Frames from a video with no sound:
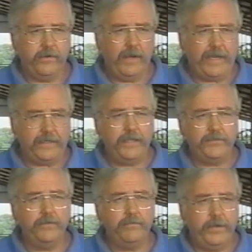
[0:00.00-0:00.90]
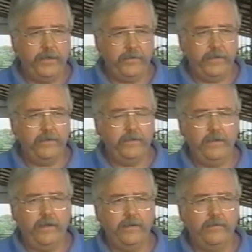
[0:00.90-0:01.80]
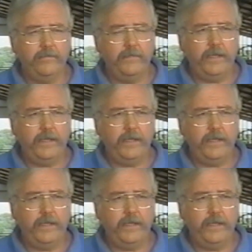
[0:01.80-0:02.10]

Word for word: their lactation period uh,